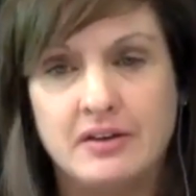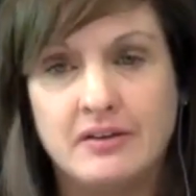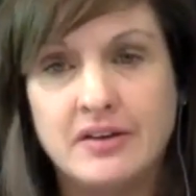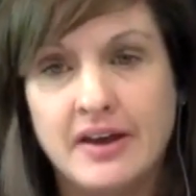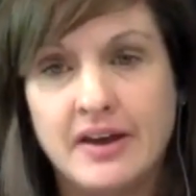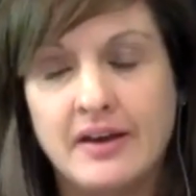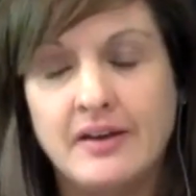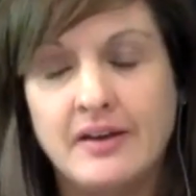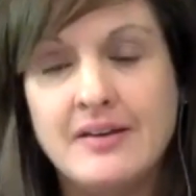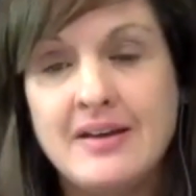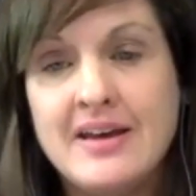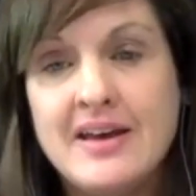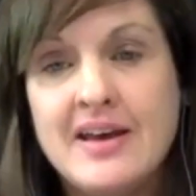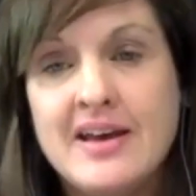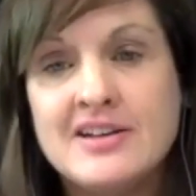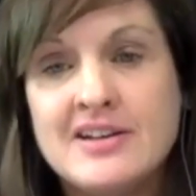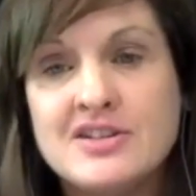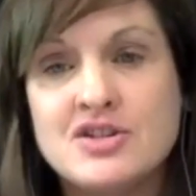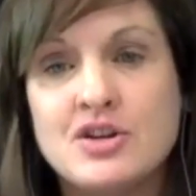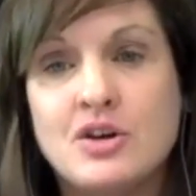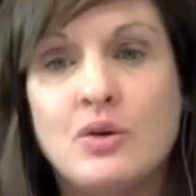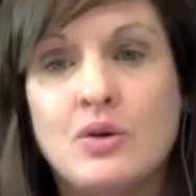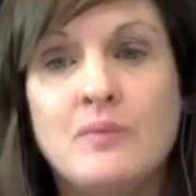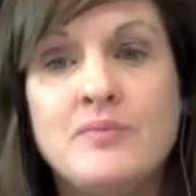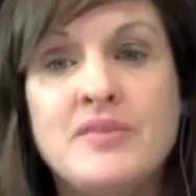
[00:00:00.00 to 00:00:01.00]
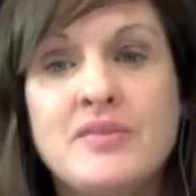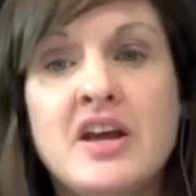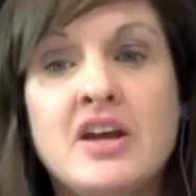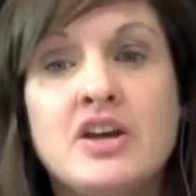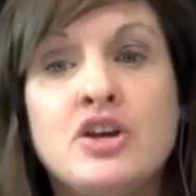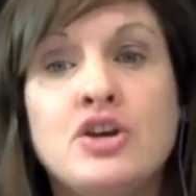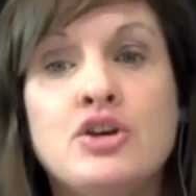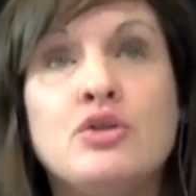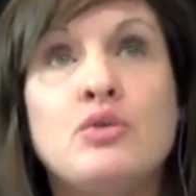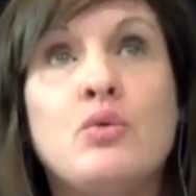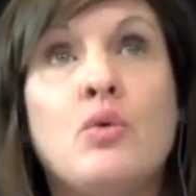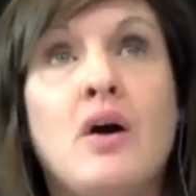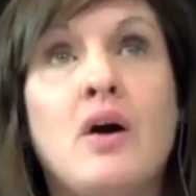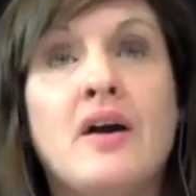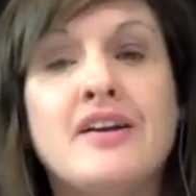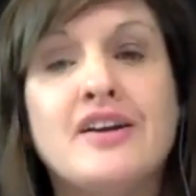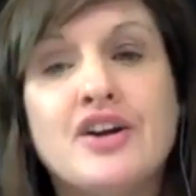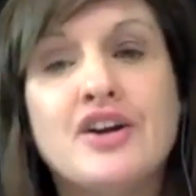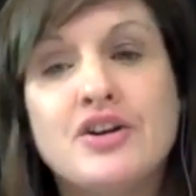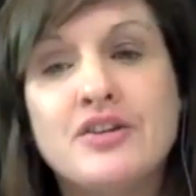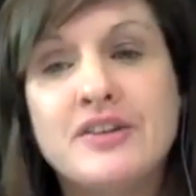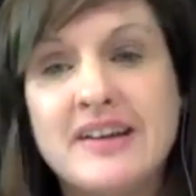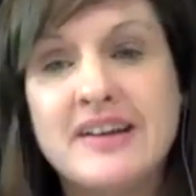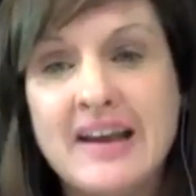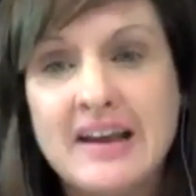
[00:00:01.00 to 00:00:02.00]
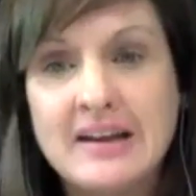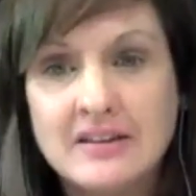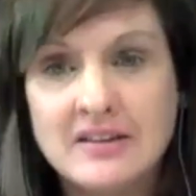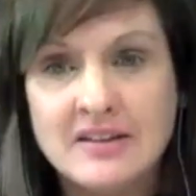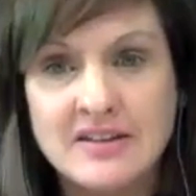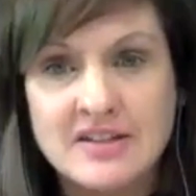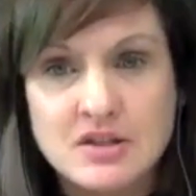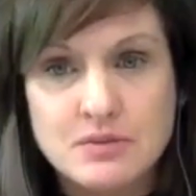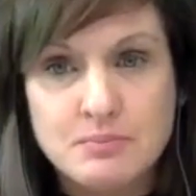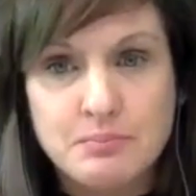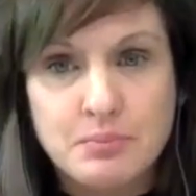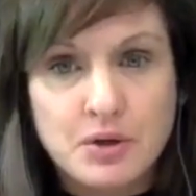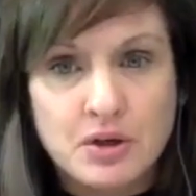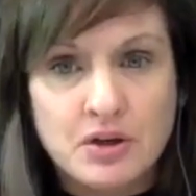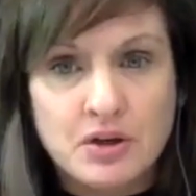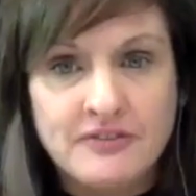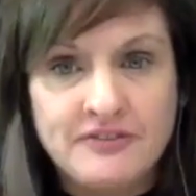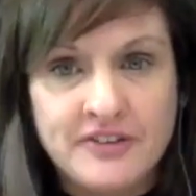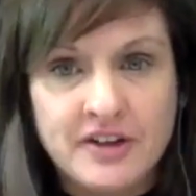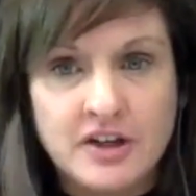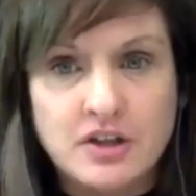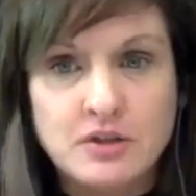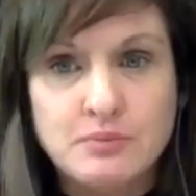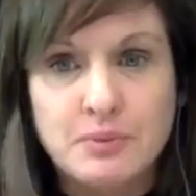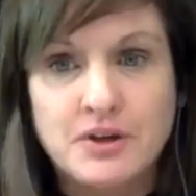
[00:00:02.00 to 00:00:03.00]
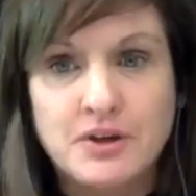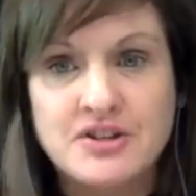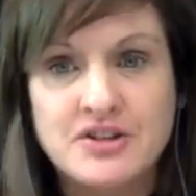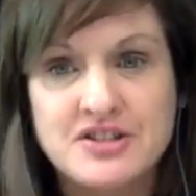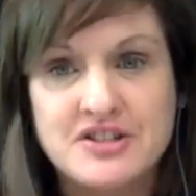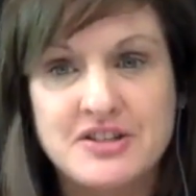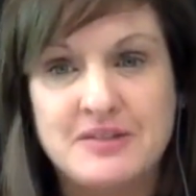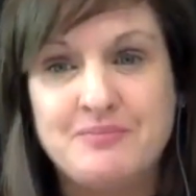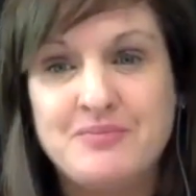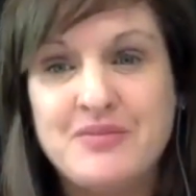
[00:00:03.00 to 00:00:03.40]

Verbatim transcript: Okay, so you want to create this perfect person.